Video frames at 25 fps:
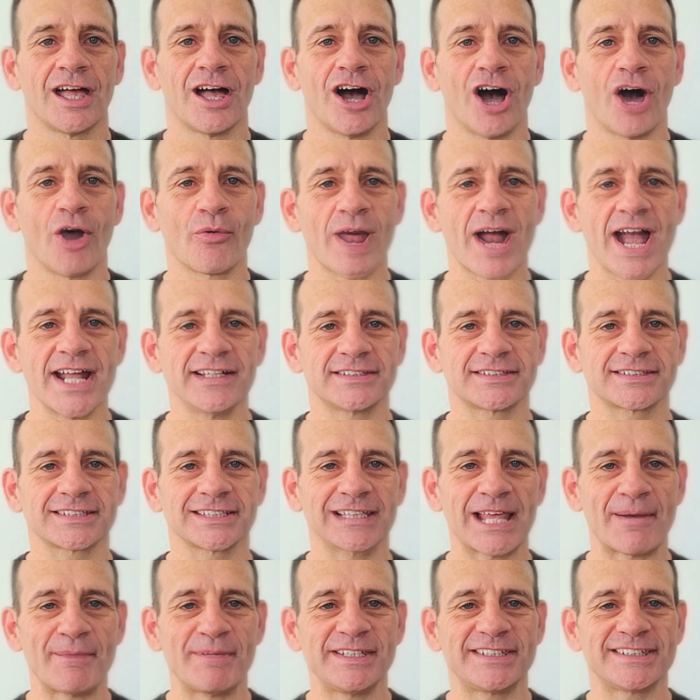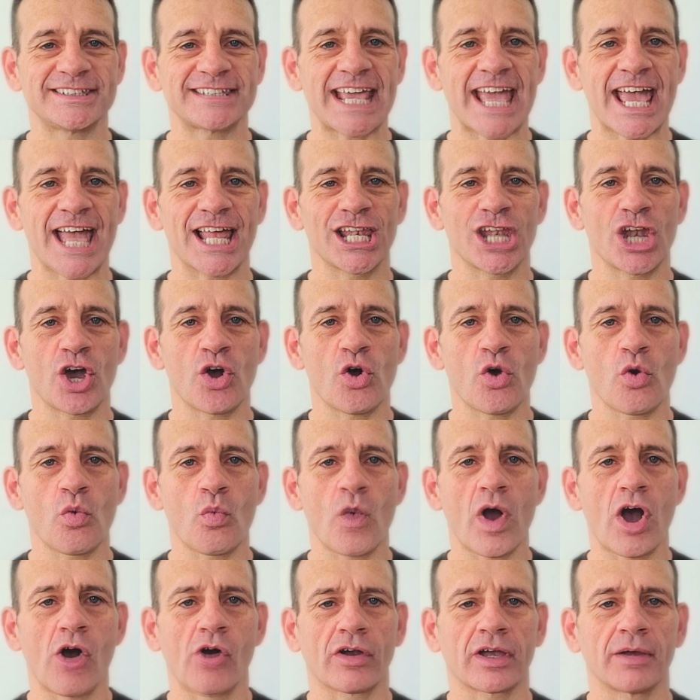right, let me say hello and
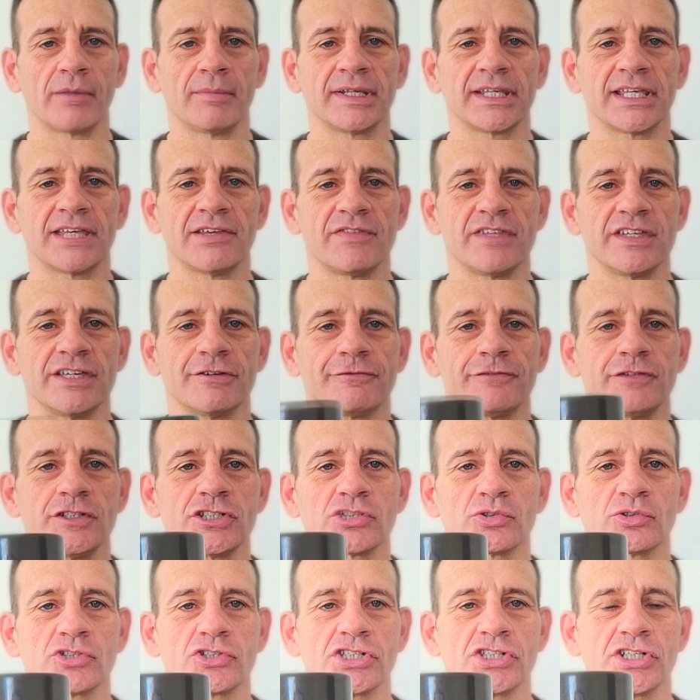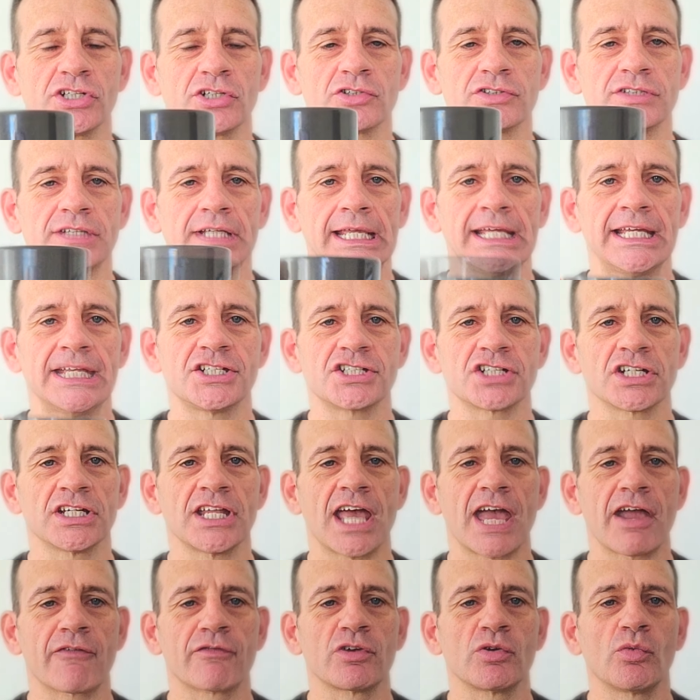welcome and give the official cheers to each and
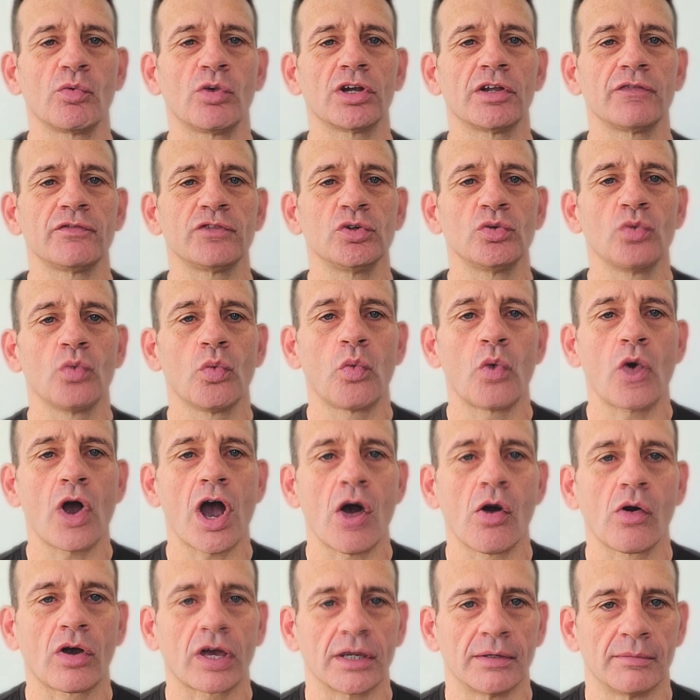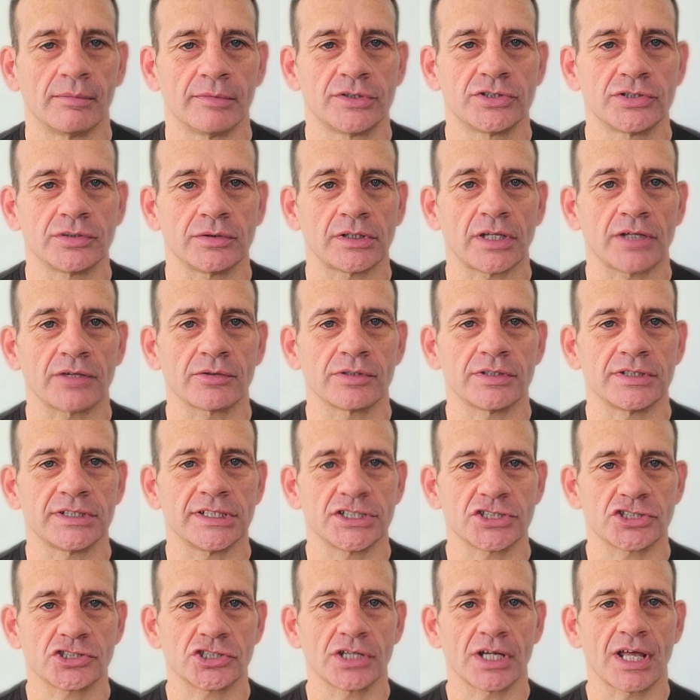every one of you. Welcome to another
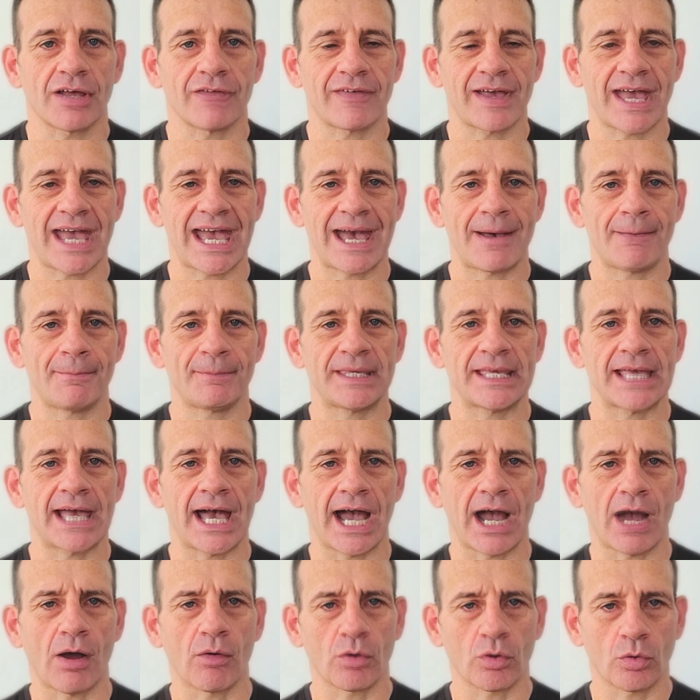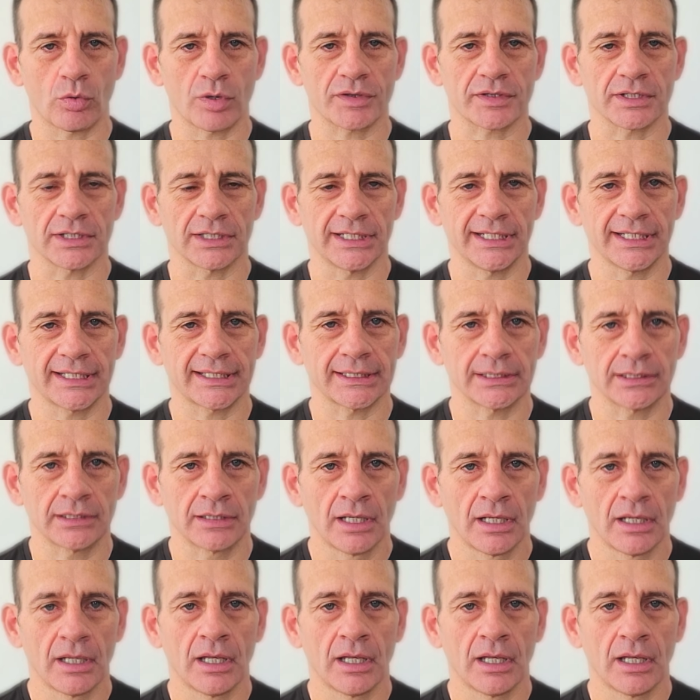edition of Happy Hour with the Lincoln.